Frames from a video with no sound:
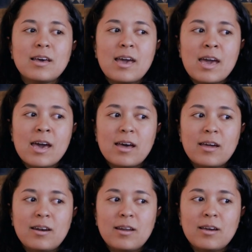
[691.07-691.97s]

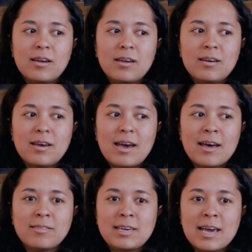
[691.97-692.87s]
And
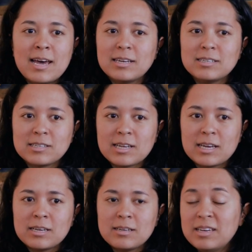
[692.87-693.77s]
at the end,
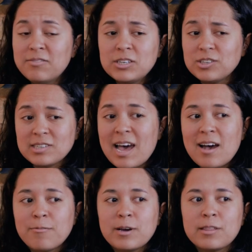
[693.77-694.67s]
like, even just
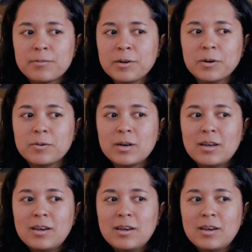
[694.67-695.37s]
halfway through,